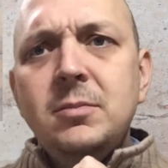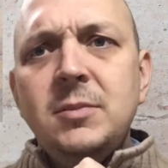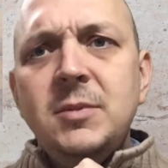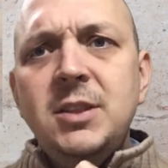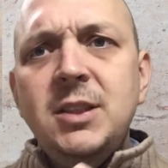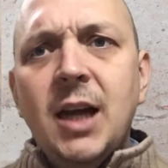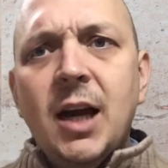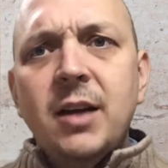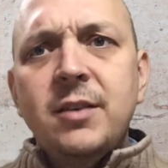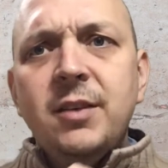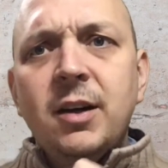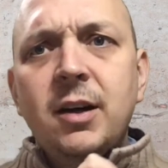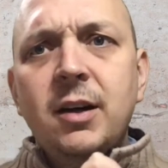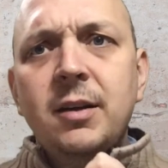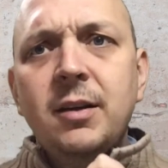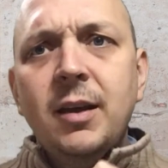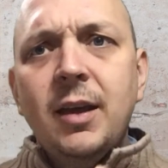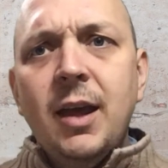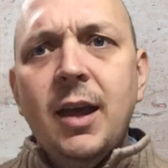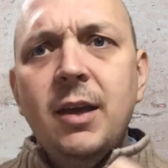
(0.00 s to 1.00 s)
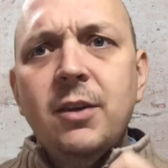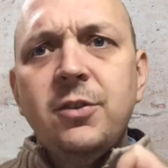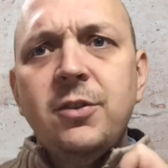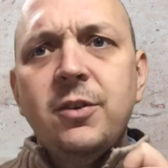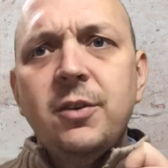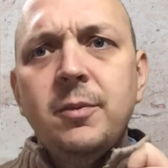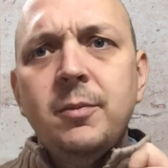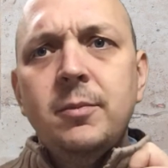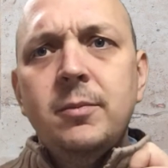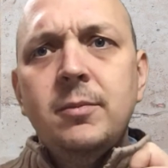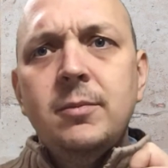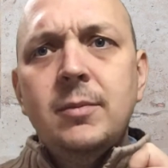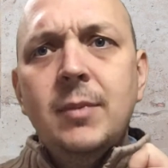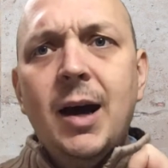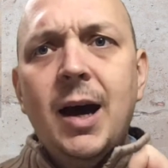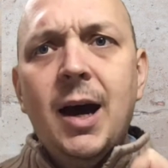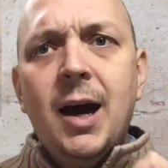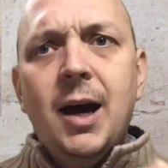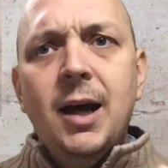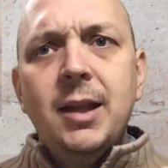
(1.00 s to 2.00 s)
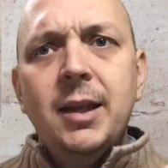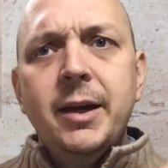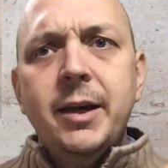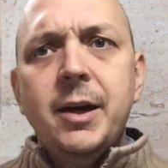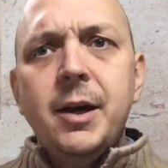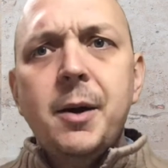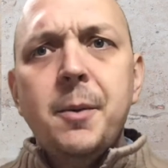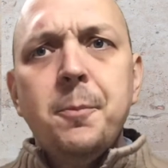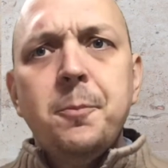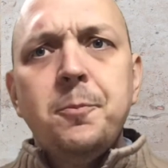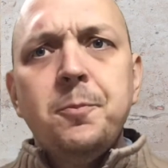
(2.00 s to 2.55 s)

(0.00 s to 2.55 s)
Jacta est alea.